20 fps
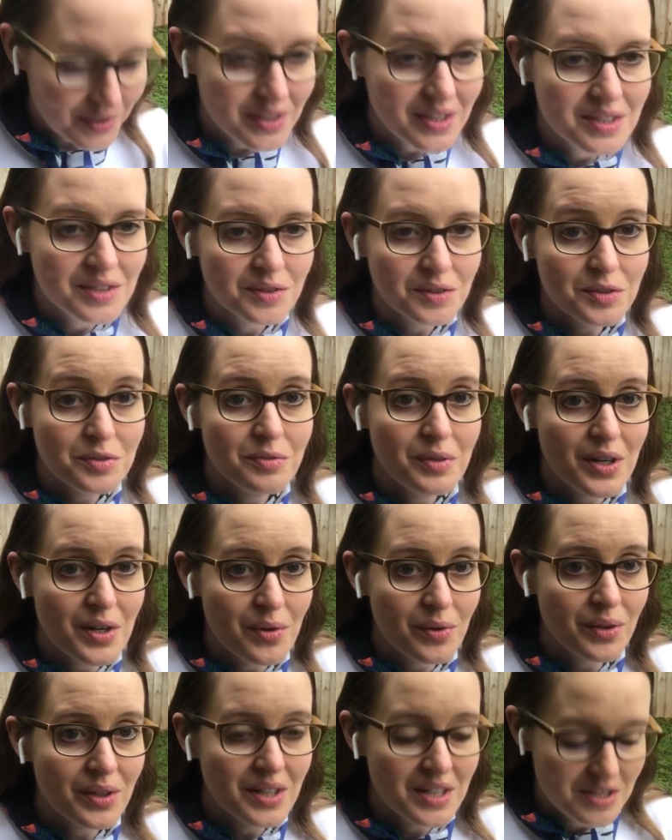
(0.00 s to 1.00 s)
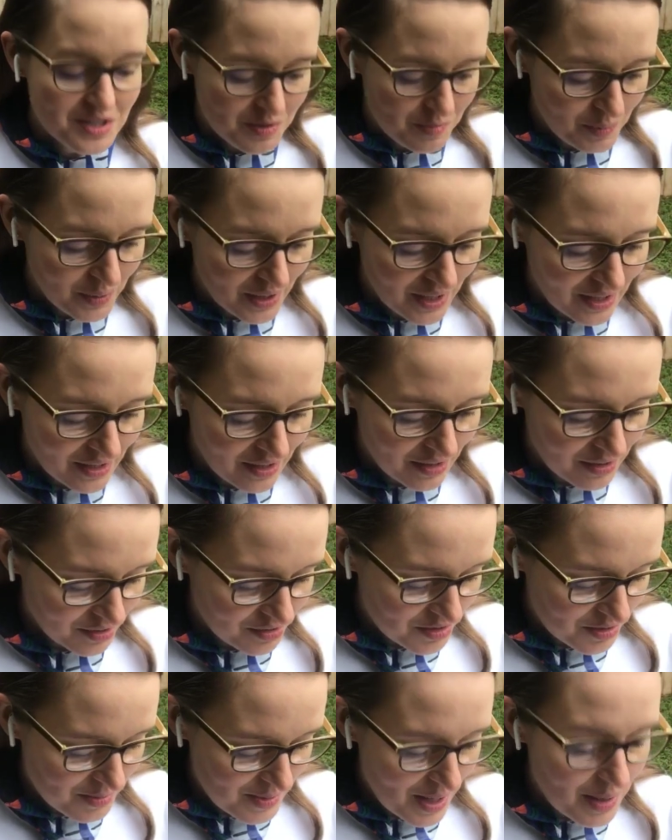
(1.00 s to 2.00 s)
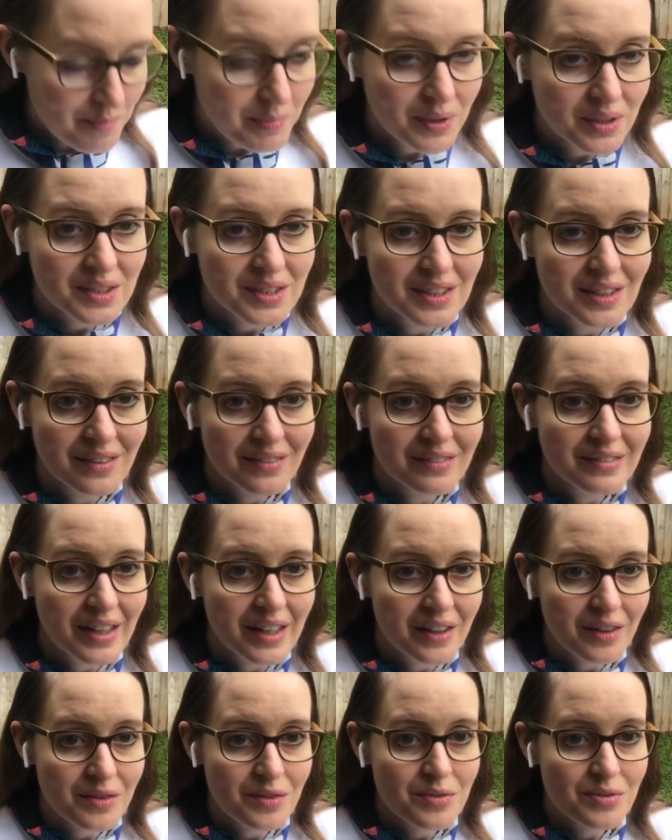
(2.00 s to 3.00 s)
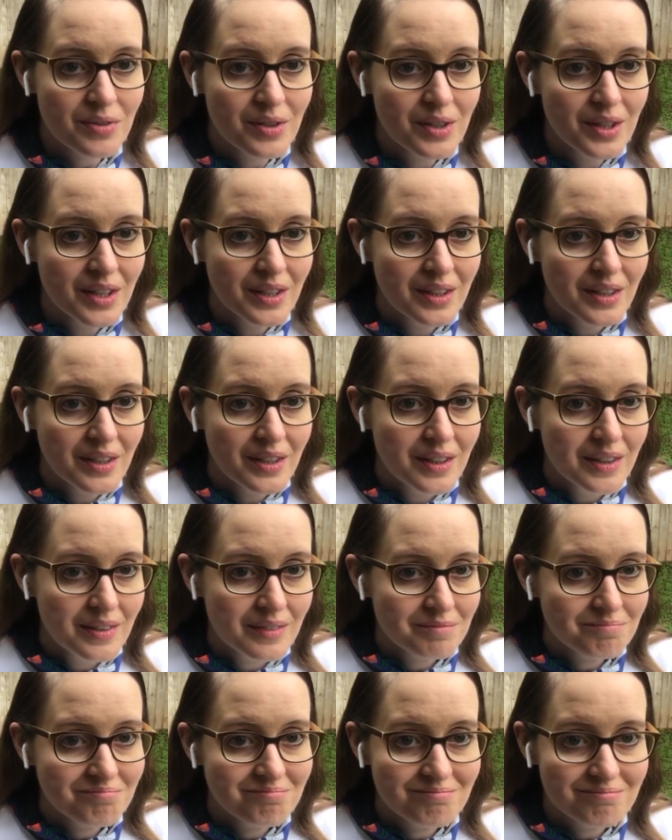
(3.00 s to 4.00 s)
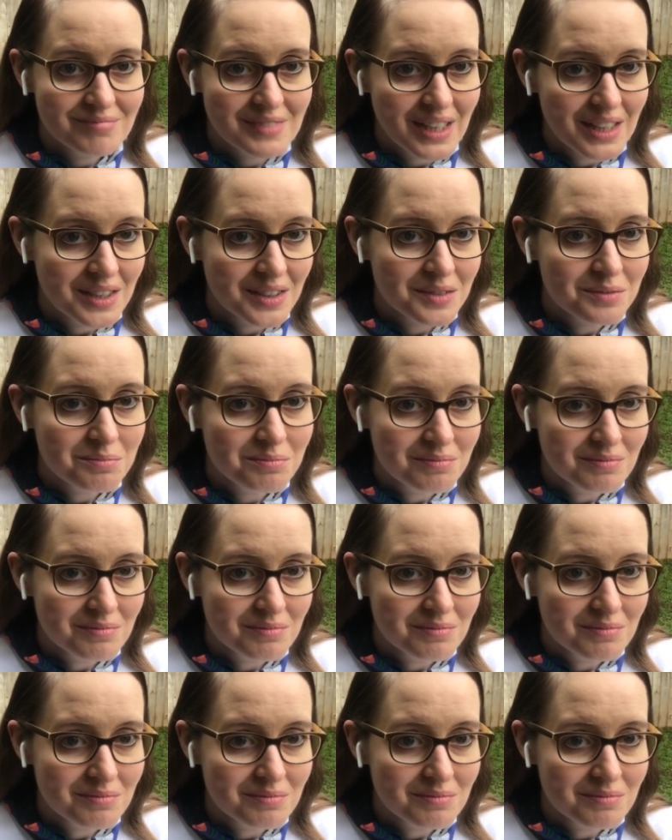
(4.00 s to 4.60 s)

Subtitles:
this looks very organized, but trust me, I built in a lot of kind of